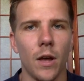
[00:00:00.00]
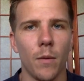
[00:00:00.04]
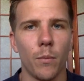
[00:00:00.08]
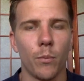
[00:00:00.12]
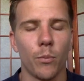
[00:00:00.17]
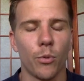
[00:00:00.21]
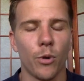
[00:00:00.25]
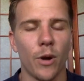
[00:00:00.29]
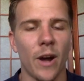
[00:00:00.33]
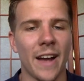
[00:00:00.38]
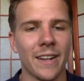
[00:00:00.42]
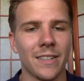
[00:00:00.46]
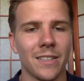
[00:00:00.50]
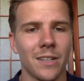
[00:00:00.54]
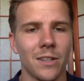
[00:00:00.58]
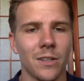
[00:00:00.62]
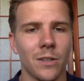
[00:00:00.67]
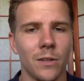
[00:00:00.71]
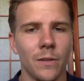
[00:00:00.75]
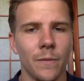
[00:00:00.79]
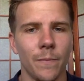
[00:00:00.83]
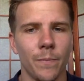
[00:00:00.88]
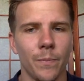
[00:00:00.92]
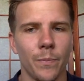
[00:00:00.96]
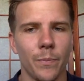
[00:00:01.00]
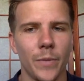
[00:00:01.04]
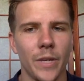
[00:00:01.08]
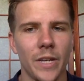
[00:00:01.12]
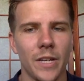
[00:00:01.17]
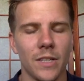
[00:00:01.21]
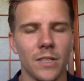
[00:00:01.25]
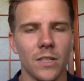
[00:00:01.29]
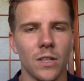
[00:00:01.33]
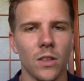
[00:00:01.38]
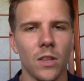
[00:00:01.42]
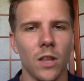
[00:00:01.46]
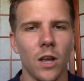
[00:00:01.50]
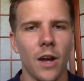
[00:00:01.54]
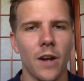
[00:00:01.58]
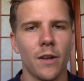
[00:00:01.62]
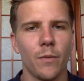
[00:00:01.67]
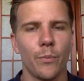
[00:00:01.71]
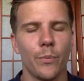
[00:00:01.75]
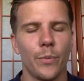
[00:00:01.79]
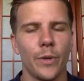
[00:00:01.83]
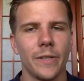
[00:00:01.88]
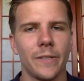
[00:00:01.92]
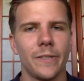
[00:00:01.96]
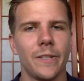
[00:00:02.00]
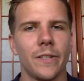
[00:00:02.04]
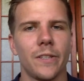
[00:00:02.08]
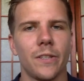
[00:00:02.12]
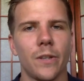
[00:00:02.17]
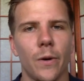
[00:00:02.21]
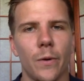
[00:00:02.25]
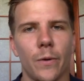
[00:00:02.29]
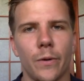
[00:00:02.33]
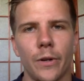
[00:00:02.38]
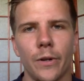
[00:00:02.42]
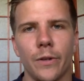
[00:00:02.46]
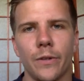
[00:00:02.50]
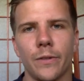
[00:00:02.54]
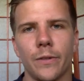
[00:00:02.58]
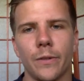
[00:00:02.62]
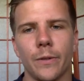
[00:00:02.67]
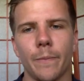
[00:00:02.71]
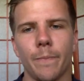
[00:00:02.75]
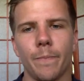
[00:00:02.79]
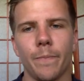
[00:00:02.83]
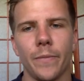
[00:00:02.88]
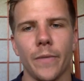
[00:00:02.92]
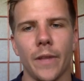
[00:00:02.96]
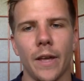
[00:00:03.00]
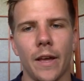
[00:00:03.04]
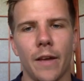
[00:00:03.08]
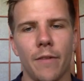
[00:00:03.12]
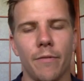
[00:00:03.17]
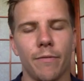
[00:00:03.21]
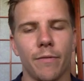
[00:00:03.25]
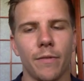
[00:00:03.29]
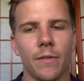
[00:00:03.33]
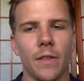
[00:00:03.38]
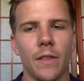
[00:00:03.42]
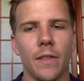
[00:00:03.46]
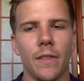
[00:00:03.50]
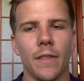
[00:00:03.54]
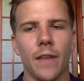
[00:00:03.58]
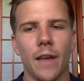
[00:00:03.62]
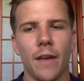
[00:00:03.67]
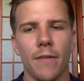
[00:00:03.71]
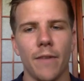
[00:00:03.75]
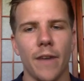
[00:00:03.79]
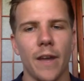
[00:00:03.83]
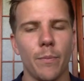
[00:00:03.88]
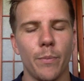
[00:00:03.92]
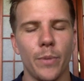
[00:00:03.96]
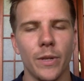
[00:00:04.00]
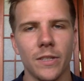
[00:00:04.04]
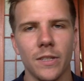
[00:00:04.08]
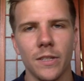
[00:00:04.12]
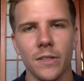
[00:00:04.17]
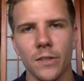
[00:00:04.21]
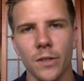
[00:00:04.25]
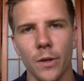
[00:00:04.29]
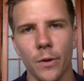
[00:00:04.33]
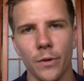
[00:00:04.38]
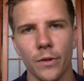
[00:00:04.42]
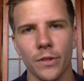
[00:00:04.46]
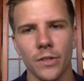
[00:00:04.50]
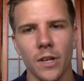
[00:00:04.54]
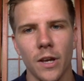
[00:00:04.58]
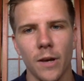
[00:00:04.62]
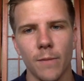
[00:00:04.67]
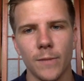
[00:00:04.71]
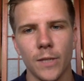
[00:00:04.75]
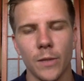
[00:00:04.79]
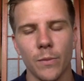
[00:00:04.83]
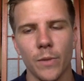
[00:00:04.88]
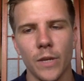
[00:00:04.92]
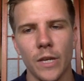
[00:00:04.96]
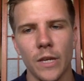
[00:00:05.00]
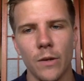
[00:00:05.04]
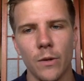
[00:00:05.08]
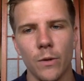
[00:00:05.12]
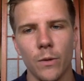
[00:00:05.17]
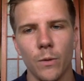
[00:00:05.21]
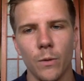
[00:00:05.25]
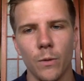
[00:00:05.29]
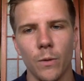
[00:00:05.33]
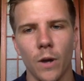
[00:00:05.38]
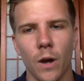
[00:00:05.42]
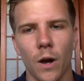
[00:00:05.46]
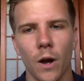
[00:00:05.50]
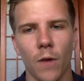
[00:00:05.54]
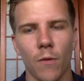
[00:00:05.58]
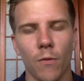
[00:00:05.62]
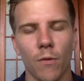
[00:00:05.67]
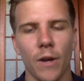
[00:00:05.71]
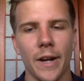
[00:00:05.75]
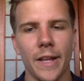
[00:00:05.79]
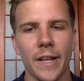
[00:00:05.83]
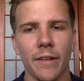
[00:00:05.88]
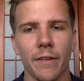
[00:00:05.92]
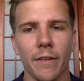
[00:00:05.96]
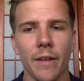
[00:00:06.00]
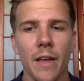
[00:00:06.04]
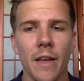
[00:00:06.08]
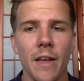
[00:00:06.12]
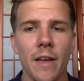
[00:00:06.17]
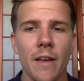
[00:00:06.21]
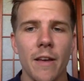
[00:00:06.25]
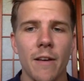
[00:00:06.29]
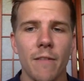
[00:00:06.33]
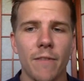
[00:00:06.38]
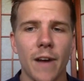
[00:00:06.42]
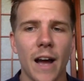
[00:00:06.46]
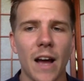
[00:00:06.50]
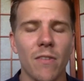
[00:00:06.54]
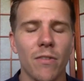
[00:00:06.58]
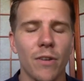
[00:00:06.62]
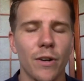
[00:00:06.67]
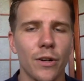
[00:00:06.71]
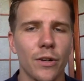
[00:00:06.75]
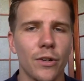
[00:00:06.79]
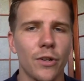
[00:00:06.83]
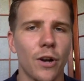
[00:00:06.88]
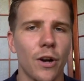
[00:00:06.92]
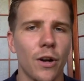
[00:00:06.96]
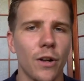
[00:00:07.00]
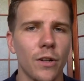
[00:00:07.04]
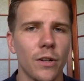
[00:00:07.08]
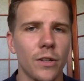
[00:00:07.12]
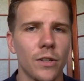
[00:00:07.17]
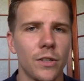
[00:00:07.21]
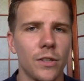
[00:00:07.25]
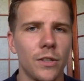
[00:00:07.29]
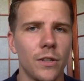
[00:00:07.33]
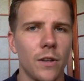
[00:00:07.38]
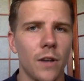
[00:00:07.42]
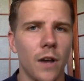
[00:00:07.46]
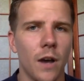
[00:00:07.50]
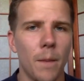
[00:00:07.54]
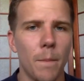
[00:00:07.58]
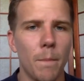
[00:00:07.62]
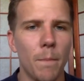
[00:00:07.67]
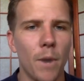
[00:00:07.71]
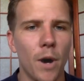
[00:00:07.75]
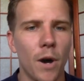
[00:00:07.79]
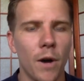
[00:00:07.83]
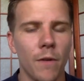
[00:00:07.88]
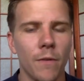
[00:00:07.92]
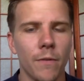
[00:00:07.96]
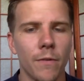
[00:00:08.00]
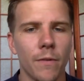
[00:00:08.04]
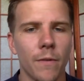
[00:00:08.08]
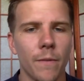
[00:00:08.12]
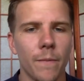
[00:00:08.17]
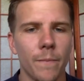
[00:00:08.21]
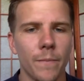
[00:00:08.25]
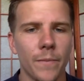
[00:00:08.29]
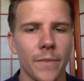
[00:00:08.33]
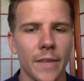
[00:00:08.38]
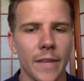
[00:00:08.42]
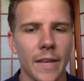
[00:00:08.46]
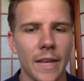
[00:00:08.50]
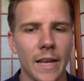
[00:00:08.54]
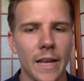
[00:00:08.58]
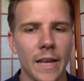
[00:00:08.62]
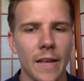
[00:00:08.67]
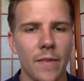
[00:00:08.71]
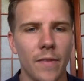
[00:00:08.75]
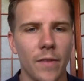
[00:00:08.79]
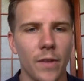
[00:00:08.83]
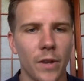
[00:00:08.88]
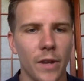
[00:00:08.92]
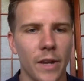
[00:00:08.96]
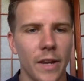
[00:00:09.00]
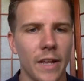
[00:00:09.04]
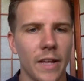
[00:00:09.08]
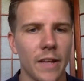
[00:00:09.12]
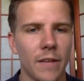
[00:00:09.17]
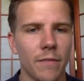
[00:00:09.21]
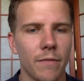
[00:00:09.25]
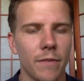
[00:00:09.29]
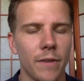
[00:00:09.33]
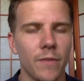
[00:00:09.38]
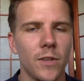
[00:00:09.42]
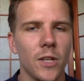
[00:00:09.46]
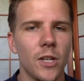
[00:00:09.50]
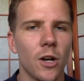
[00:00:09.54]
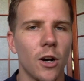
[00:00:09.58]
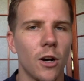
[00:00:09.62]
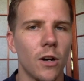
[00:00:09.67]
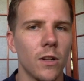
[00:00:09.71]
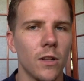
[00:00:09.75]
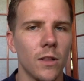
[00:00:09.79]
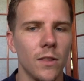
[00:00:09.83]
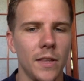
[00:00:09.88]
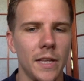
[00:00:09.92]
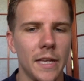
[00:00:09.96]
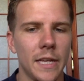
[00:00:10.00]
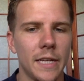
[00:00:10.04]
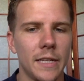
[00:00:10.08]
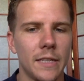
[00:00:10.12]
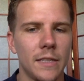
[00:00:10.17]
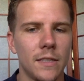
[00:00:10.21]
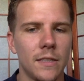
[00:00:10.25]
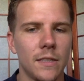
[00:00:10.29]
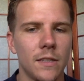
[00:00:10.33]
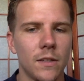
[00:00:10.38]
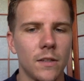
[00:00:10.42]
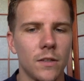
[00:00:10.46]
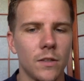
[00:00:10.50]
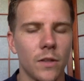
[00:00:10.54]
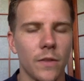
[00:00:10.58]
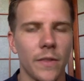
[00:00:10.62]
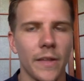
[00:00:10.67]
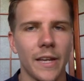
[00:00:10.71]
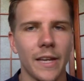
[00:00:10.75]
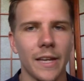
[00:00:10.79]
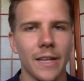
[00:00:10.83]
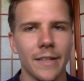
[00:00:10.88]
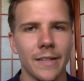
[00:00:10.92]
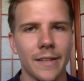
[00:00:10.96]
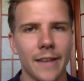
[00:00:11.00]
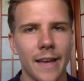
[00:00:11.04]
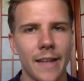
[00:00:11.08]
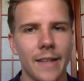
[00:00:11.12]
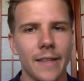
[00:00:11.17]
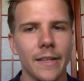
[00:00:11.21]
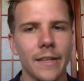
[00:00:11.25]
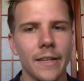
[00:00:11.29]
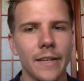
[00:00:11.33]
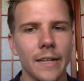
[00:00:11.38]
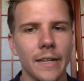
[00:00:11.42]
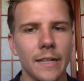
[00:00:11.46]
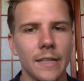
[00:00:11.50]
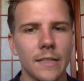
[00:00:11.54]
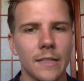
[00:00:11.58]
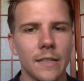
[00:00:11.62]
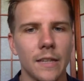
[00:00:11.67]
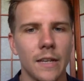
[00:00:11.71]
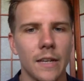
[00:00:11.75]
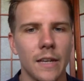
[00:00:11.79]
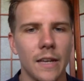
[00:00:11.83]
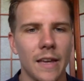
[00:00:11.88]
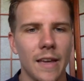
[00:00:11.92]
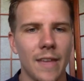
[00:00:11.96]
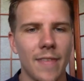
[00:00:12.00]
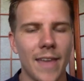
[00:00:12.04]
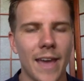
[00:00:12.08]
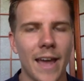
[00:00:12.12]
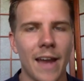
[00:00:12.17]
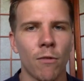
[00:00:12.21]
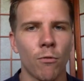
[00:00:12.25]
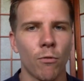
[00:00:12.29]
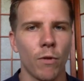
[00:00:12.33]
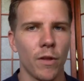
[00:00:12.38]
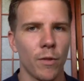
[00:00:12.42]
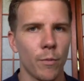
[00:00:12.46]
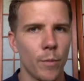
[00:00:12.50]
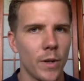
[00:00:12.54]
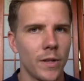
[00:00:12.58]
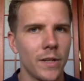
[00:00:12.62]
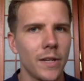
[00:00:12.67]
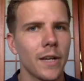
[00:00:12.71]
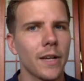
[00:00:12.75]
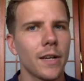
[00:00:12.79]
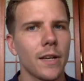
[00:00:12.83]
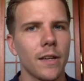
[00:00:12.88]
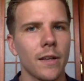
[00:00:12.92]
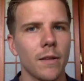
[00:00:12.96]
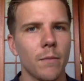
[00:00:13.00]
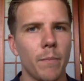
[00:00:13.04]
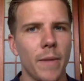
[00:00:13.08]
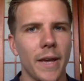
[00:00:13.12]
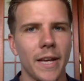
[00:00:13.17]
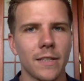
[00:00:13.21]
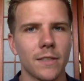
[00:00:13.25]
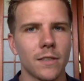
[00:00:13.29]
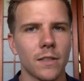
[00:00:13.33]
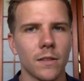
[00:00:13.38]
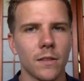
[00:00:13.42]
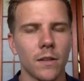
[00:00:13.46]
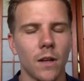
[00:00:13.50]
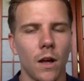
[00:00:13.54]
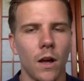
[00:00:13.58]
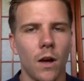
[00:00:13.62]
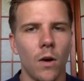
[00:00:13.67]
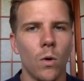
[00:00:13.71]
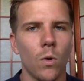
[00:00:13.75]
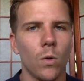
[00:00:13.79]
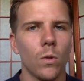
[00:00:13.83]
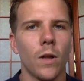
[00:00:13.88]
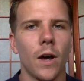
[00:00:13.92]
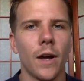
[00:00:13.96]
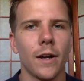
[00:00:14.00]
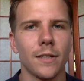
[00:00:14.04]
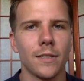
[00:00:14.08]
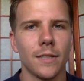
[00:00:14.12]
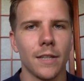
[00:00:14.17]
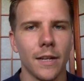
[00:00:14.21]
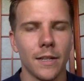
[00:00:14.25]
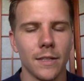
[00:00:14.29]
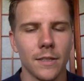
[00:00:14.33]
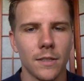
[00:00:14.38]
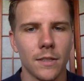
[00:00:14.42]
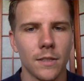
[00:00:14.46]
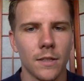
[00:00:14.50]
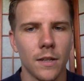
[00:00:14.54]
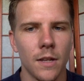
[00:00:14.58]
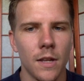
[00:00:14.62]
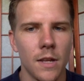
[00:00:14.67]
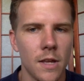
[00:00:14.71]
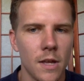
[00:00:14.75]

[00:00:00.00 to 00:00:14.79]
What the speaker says: practical, because a lot of business owners, I've had business owners come to me who are running $500 a month and they're getting $50 leads, so they get 10 leads. And that arithmetic makes a whole lot of sense.